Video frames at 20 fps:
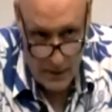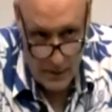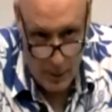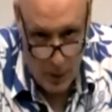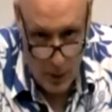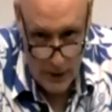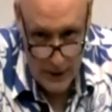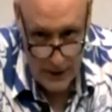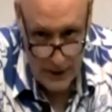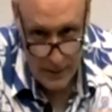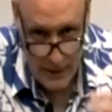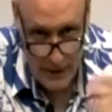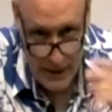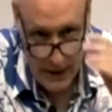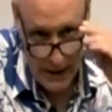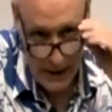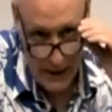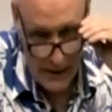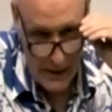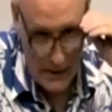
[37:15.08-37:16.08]
point I'm
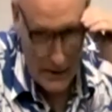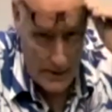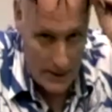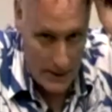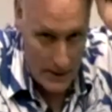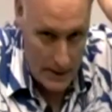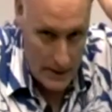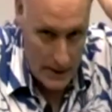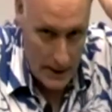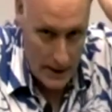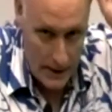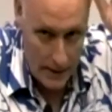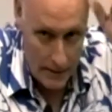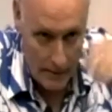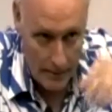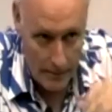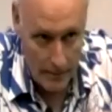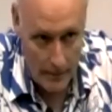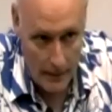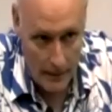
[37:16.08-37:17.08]
making is that
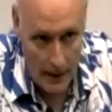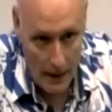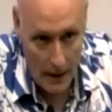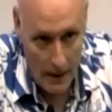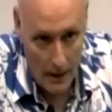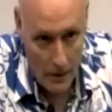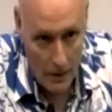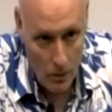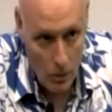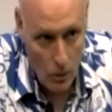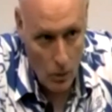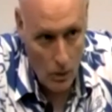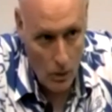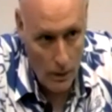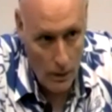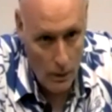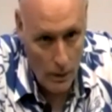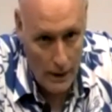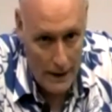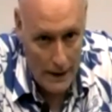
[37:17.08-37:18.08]

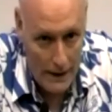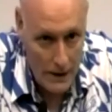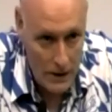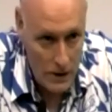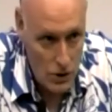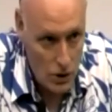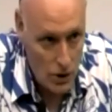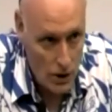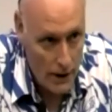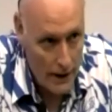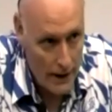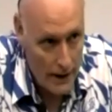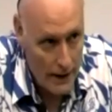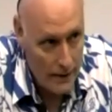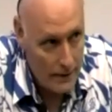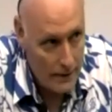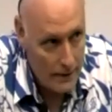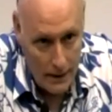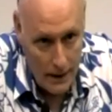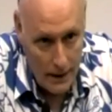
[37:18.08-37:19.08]
we need to try
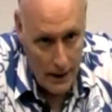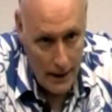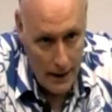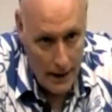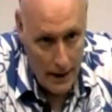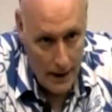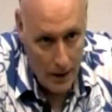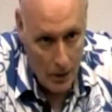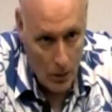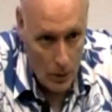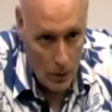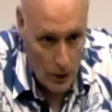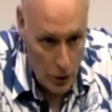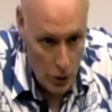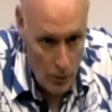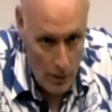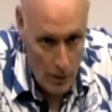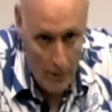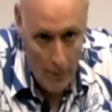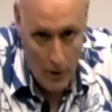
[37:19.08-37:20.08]
and, with new
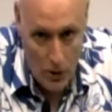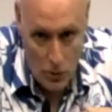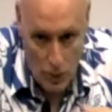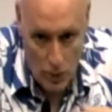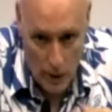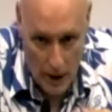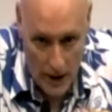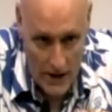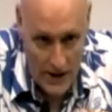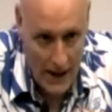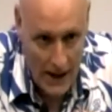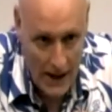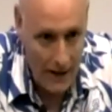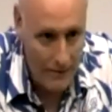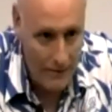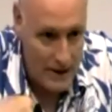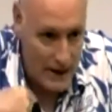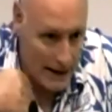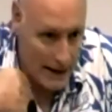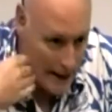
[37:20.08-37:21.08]
members, with
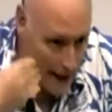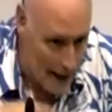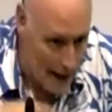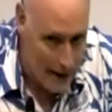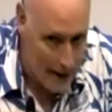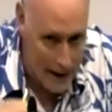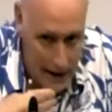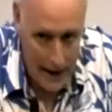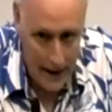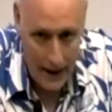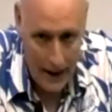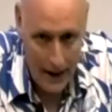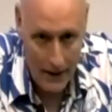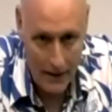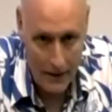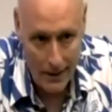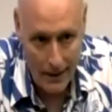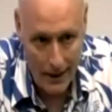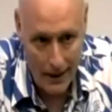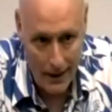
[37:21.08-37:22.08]
ourselves, again and
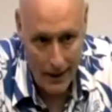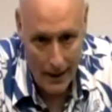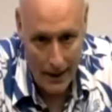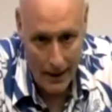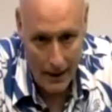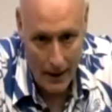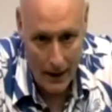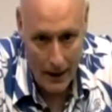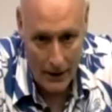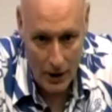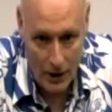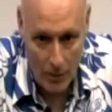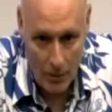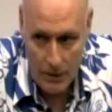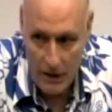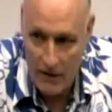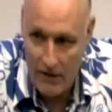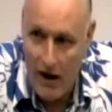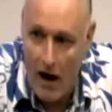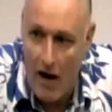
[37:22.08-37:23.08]
again, adopt
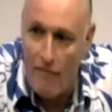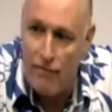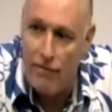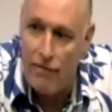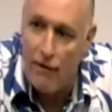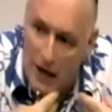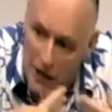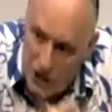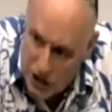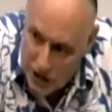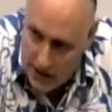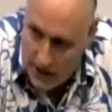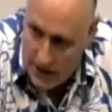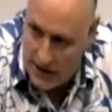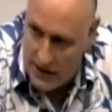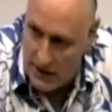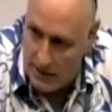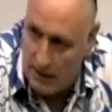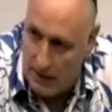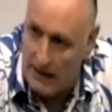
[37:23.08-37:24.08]
a
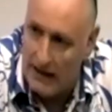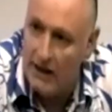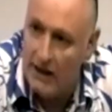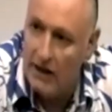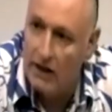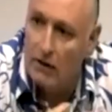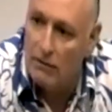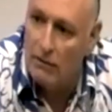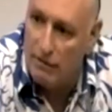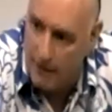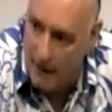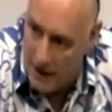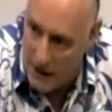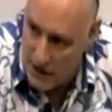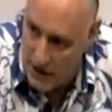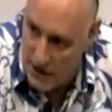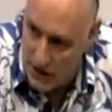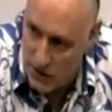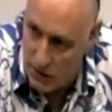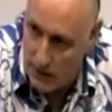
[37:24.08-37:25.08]
freshness, a political
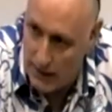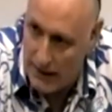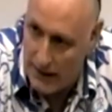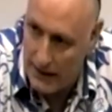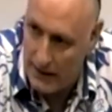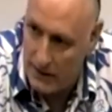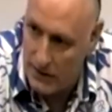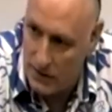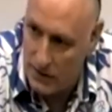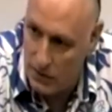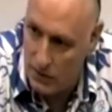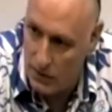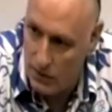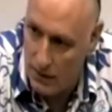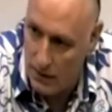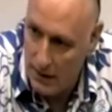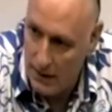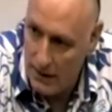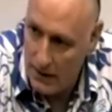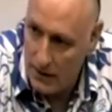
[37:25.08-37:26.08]
freshness. We need to
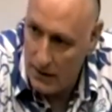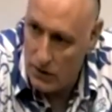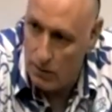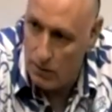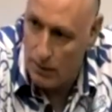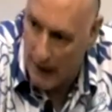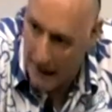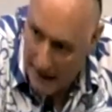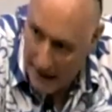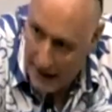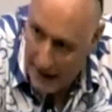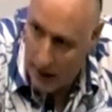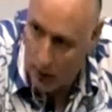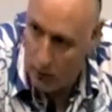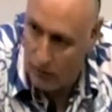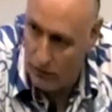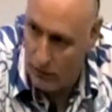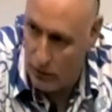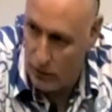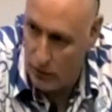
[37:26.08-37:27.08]
break out
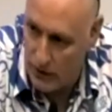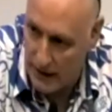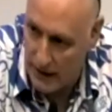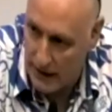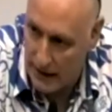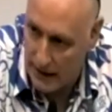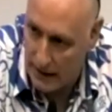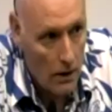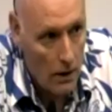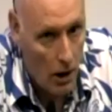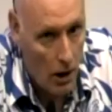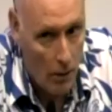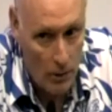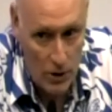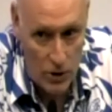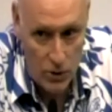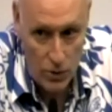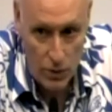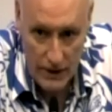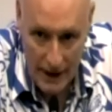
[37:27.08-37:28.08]
of routine.
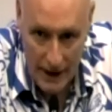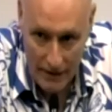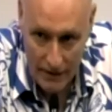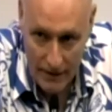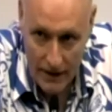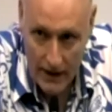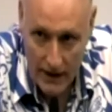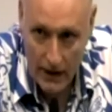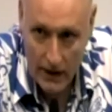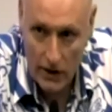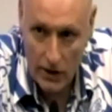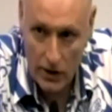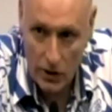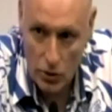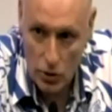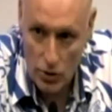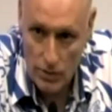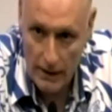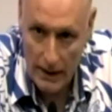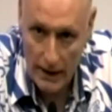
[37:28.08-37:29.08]
Comrades would definitely
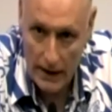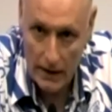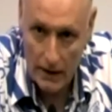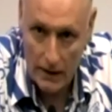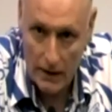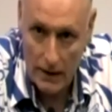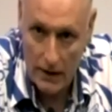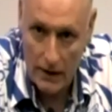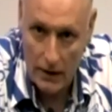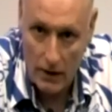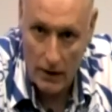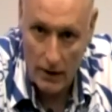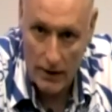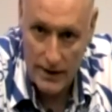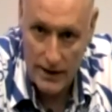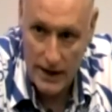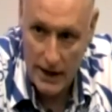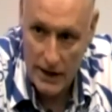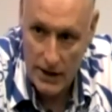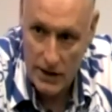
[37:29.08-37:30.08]
accuse me in the Irish
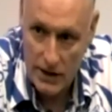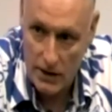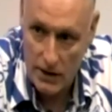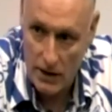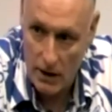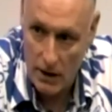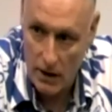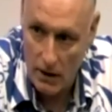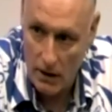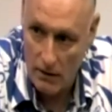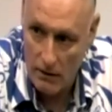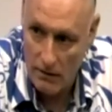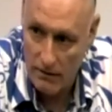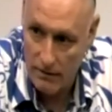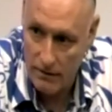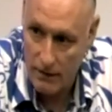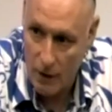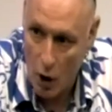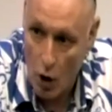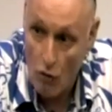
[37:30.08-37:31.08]
section of
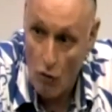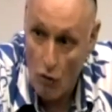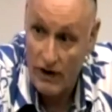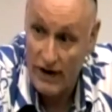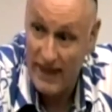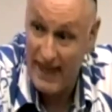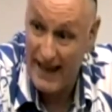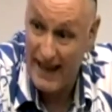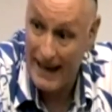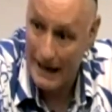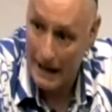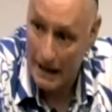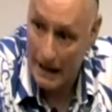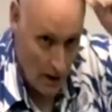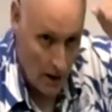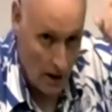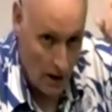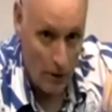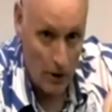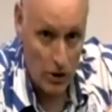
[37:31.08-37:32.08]
overthinking.
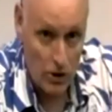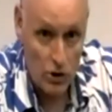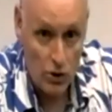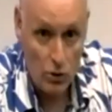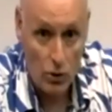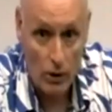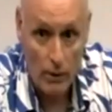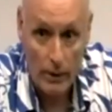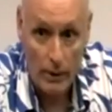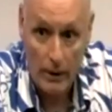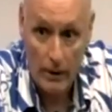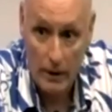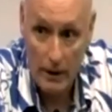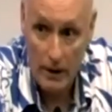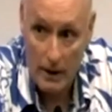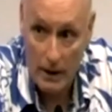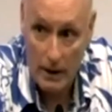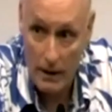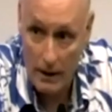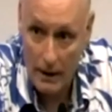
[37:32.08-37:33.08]
I'm not sure about it.
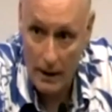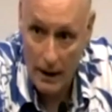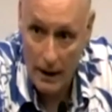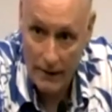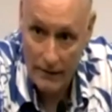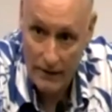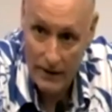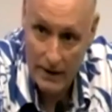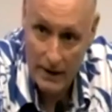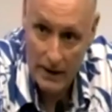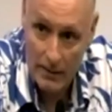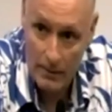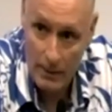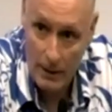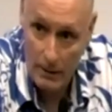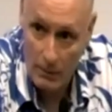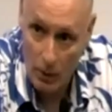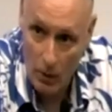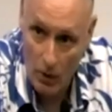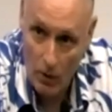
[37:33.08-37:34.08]
I'll have to think a
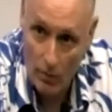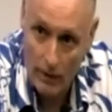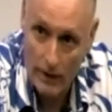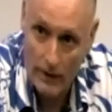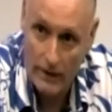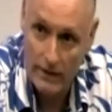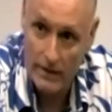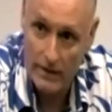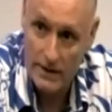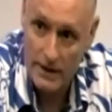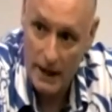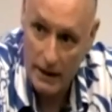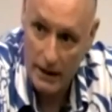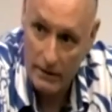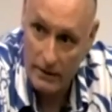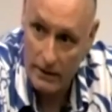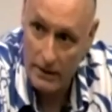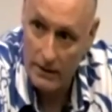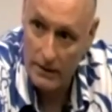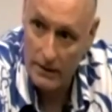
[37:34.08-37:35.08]
bit more whether it's accurate.